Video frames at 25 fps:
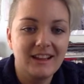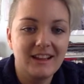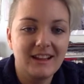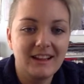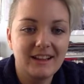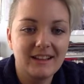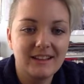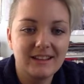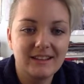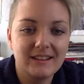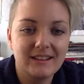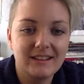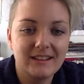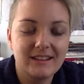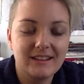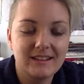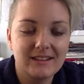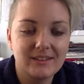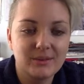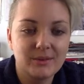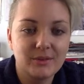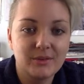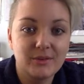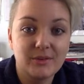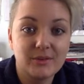and this
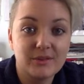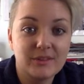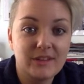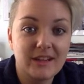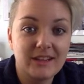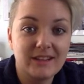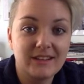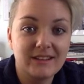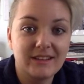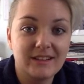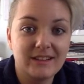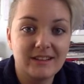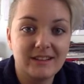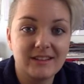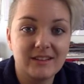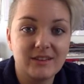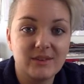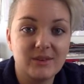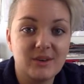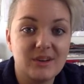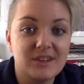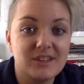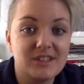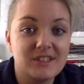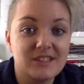sort of takes that into
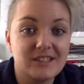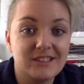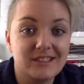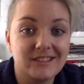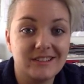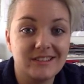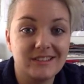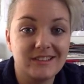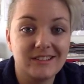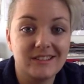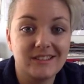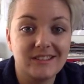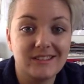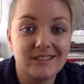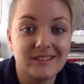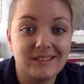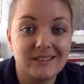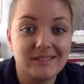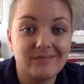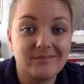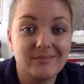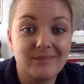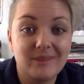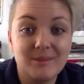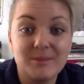question and says
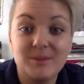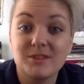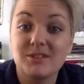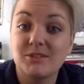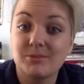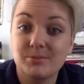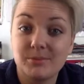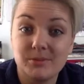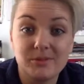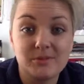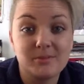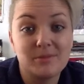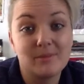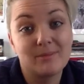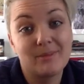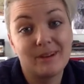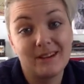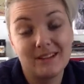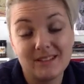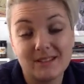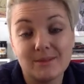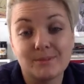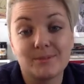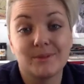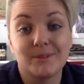maybe you're supposed to be
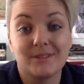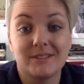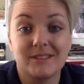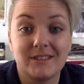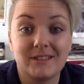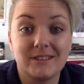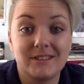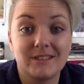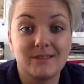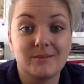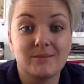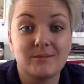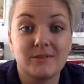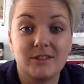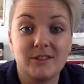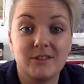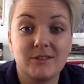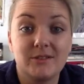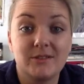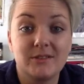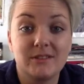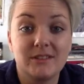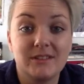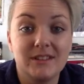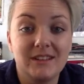my support system,
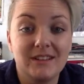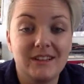dude.